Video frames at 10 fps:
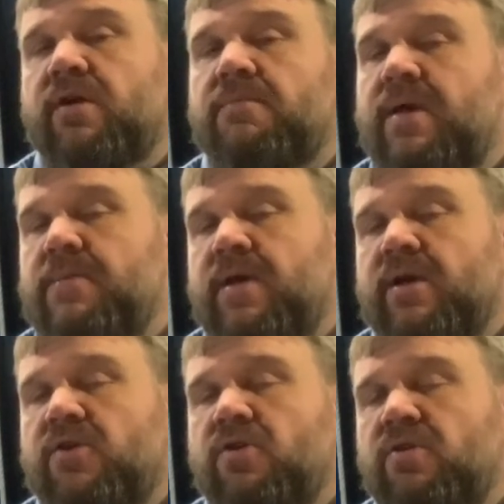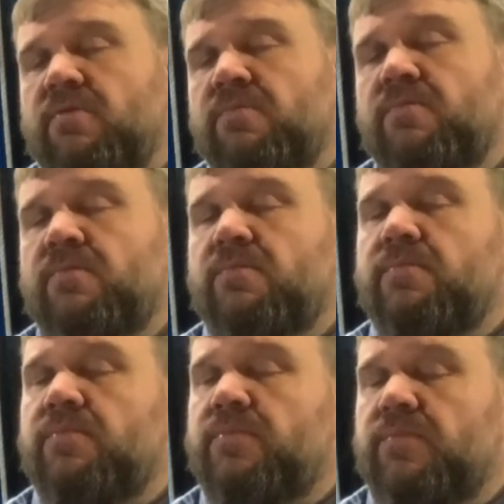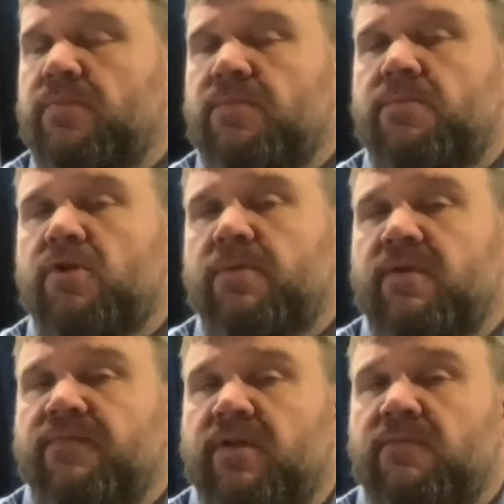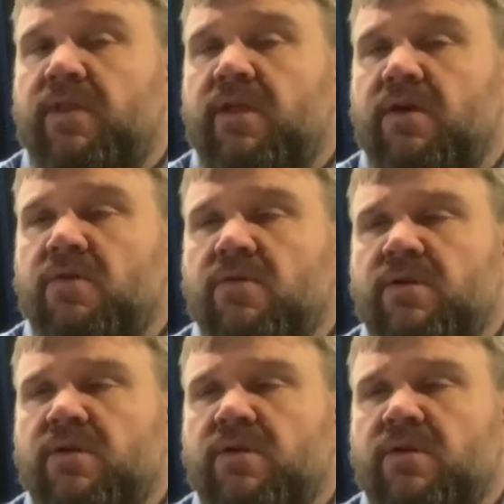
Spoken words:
maybe I couldn't. Would have been a fun video,